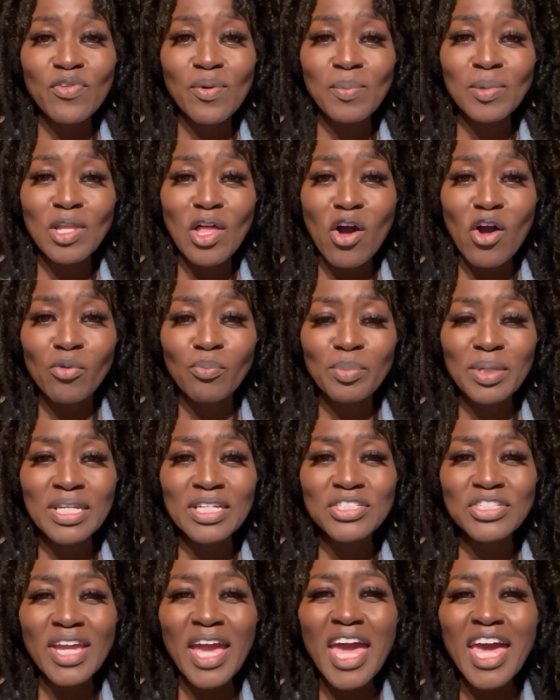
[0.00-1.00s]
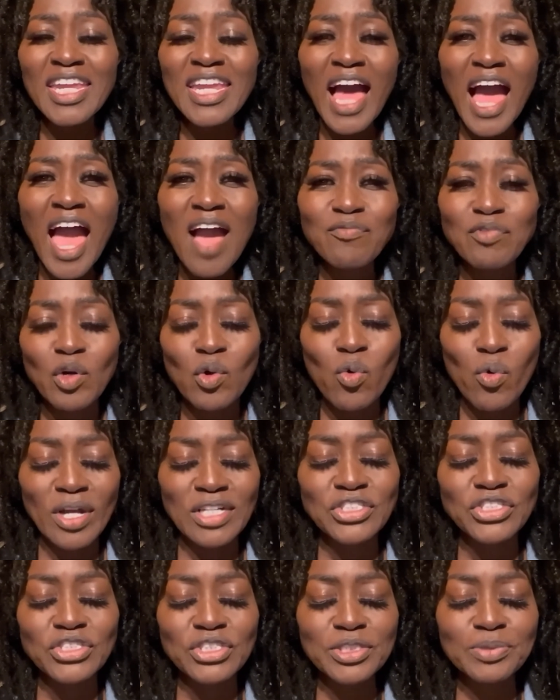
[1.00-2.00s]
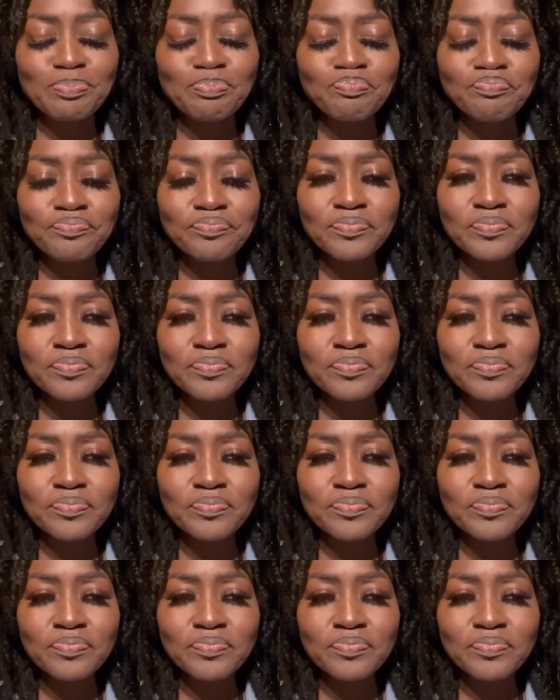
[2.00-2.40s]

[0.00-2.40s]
from Long Beach, and I have a question.